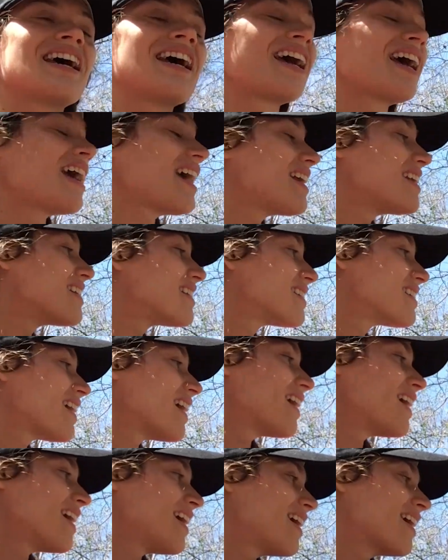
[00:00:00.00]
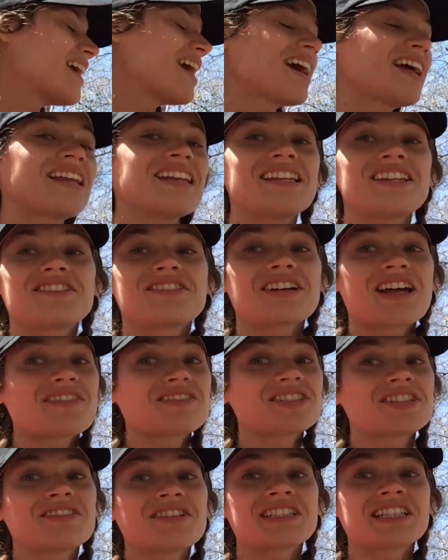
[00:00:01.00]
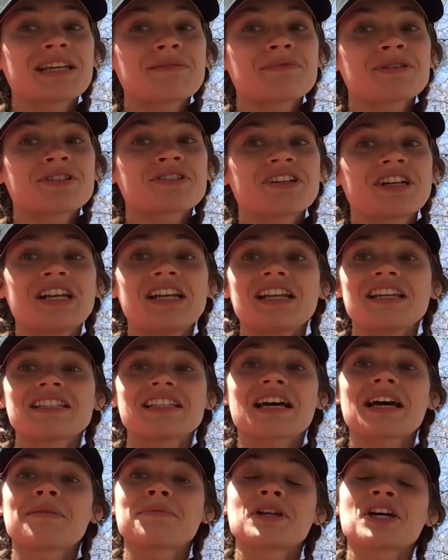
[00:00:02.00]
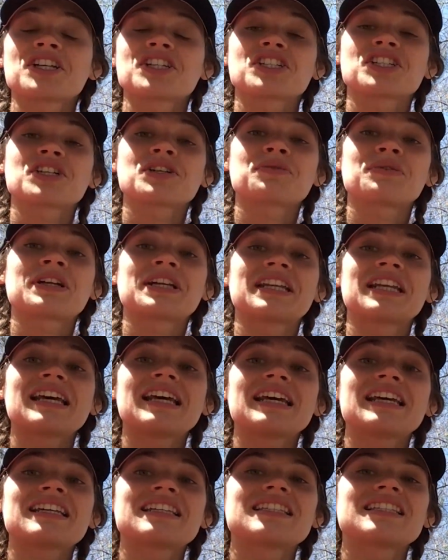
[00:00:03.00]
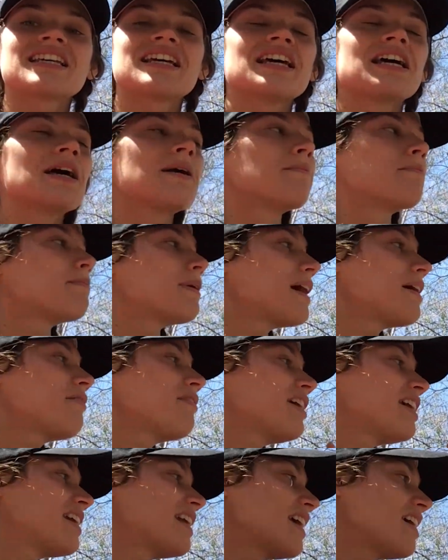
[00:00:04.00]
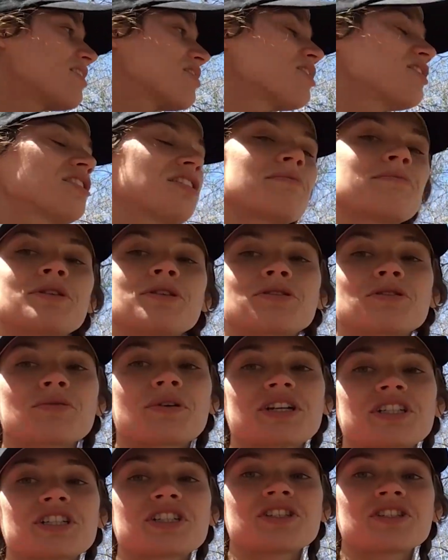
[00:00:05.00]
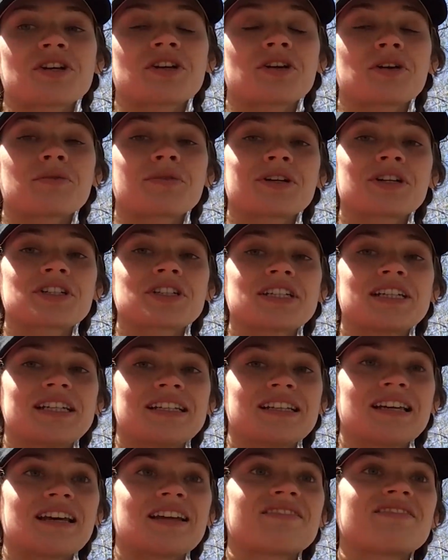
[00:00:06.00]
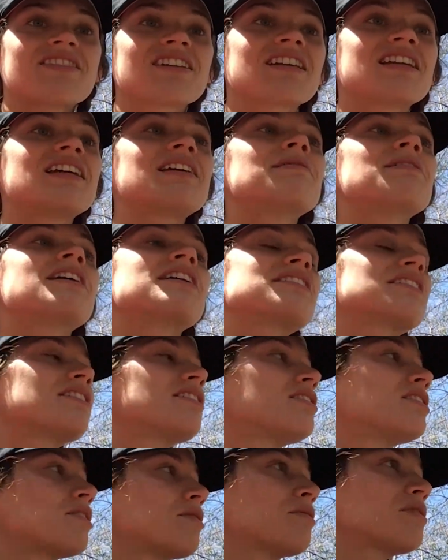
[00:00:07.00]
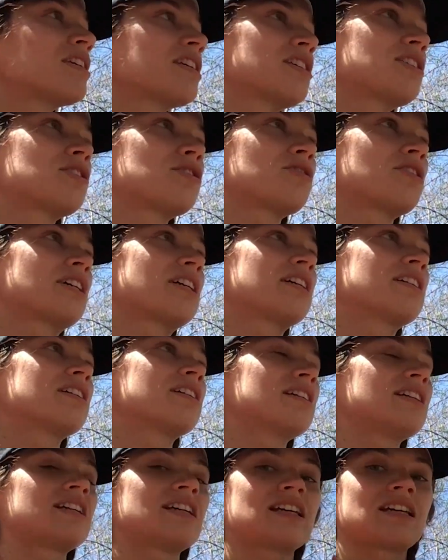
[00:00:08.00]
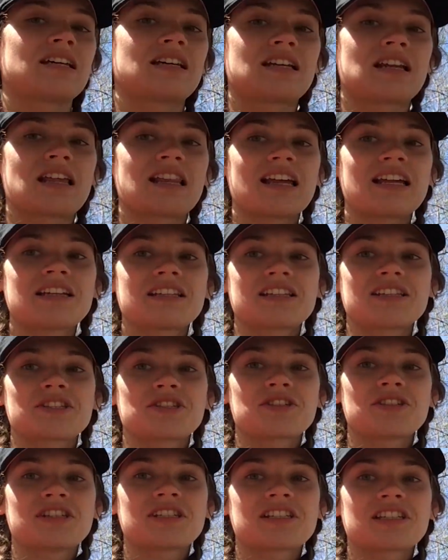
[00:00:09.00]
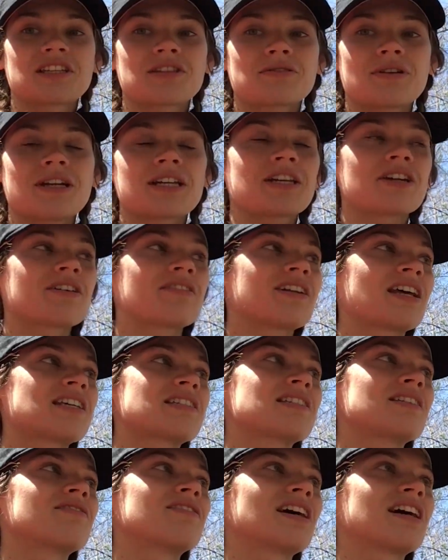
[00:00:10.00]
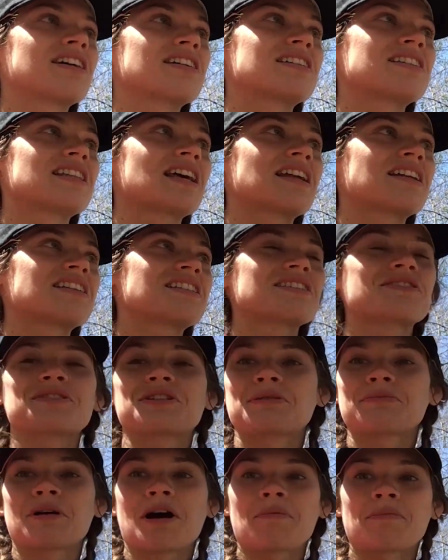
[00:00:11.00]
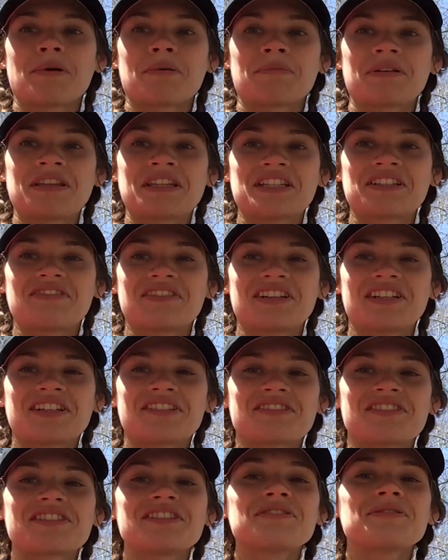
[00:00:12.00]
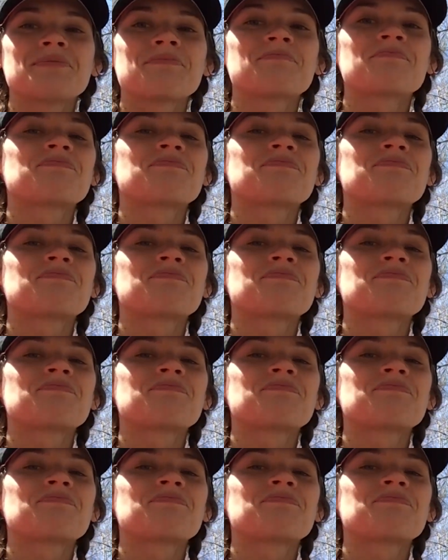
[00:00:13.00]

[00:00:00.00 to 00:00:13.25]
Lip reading: And again, you don't have to know what type of tree it is. I'm not sure what it is, but we can answer some of those questions on our worksheet and really get to know this tree. And I liked this tree because it's right near a nest of ducks that is going to pop up in this video soon.